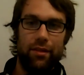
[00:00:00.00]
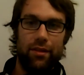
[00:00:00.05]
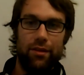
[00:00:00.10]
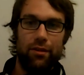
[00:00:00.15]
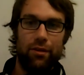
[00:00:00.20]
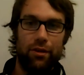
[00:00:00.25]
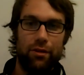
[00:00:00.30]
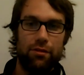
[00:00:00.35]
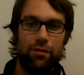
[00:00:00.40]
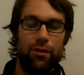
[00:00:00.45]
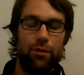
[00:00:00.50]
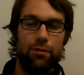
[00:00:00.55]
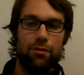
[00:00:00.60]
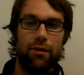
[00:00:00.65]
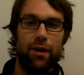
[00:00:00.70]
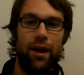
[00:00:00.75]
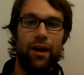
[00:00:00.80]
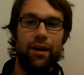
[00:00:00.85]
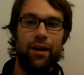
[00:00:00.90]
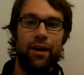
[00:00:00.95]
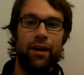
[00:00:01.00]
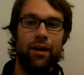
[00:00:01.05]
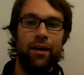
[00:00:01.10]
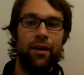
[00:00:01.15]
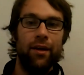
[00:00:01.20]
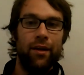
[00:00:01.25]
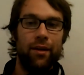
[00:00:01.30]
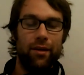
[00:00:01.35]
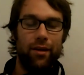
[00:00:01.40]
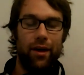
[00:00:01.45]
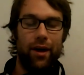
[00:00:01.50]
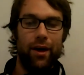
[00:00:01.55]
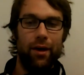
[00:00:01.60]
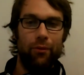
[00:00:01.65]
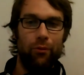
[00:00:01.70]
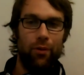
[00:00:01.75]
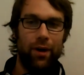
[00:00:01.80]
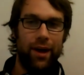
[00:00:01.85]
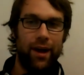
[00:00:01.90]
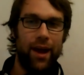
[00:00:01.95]
you're associating uh,
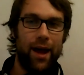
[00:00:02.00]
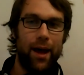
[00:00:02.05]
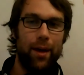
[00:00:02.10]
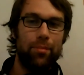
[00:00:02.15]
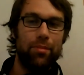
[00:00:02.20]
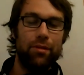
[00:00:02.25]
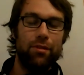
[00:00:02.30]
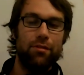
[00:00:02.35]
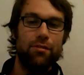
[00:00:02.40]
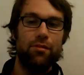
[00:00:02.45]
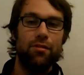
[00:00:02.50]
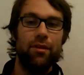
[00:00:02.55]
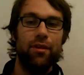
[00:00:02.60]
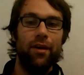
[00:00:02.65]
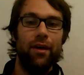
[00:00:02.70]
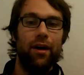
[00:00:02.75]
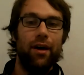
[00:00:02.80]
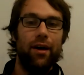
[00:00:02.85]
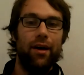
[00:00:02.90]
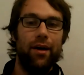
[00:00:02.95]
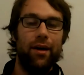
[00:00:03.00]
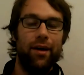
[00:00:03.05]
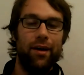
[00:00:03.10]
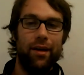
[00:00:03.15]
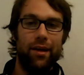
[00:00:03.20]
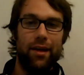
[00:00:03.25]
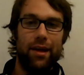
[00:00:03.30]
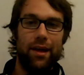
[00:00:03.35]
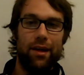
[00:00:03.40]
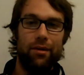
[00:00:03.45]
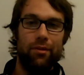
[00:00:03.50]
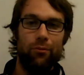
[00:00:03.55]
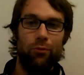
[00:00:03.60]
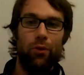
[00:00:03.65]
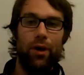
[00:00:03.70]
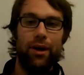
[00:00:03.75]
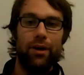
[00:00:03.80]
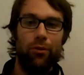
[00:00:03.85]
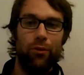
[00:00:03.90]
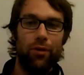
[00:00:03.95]
what happens uh, in
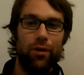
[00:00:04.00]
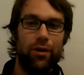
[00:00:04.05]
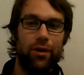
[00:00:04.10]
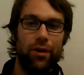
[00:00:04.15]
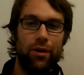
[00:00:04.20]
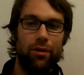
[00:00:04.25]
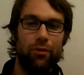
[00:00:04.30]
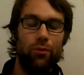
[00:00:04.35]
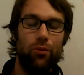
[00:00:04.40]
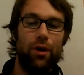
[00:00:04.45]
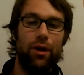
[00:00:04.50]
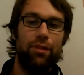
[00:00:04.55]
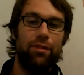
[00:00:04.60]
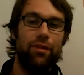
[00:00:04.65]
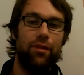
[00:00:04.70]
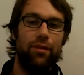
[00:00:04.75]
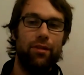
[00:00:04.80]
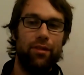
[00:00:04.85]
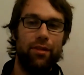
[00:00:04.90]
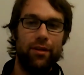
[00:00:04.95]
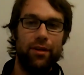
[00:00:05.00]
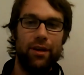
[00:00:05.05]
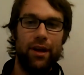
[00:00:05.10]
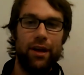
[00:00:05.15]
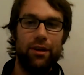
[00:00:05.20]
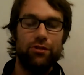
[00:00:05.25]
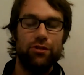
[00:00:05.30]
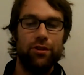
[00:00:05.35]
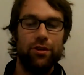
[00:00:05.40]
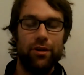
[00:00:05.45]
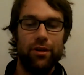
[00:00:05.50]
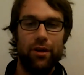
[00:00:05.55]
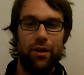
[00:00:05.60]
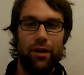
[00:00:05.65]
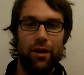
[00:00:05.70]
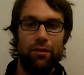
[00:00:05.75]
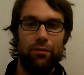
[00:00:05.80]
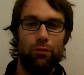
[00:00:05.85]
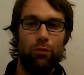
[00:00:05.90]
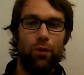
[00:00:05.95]
what order with the nature
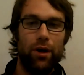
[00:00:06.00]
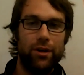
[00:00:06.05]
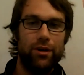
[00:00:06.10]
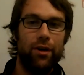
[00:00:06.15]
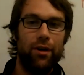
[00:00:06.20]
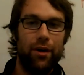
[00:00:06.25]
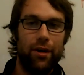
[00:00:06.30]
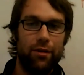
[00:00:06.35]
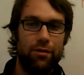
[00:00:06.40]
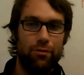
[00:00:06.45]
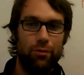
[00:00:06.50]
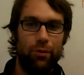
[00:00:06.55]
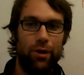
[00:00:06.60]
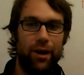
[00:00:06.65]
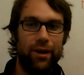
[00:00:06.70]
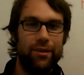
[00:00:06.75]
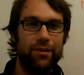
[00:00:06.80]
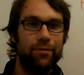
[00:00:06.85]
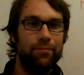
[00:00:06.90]
of what caused what.